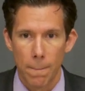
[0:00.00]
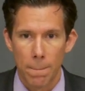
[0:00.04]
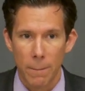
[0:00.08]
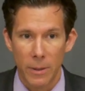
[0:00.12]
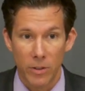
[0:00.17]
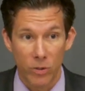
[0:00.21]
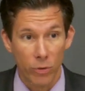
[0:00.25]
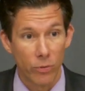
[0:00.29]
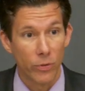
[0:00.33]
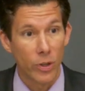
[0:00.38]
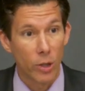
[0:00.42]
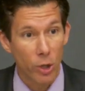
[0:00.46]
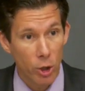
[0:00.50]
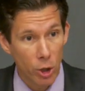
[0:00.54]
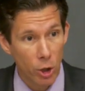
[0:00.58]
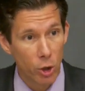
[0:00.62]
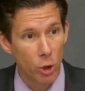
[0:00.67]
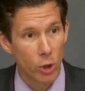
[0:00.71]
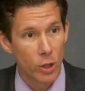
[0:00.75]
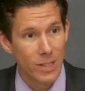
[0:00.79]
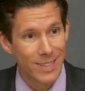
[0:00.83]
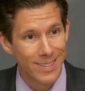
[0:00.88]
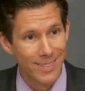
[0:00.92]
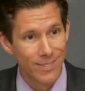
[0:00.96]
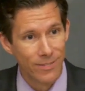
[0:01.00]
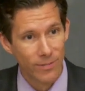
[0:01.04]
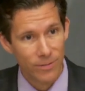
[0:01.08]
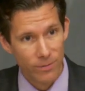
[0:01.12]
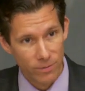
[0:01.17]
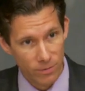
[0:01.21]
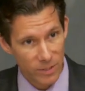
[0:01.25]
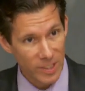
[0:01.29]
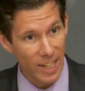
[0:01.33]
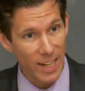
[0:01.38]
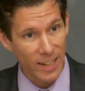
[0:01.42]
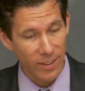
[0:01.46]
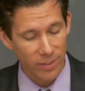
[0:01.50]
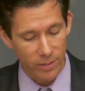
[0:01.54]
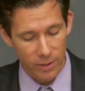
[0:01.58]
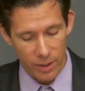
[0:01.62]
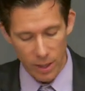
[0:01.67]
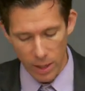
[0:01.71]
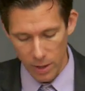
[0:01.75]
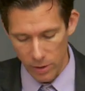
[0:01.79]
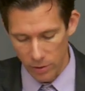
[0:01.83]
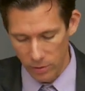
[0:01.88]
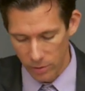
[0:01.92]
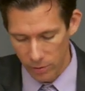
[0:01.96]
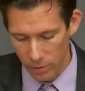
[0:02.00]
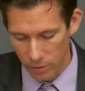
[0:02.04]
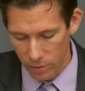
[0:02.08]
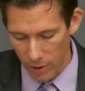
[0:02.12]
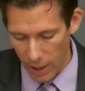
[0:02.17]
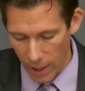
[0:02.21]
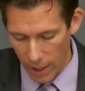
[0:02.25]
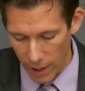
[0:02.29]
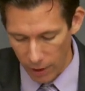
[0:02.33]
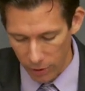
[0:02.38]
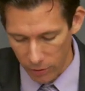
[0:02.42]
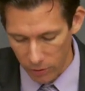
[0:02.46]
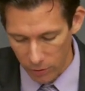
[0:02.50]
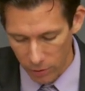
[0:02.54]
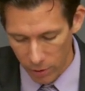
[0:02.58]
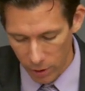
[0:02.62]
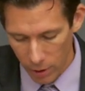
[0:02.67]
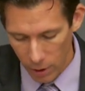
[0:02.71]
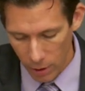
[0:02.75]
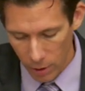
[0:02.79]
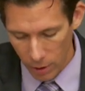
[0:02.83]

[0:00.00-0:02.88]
That's a very good test case to ask.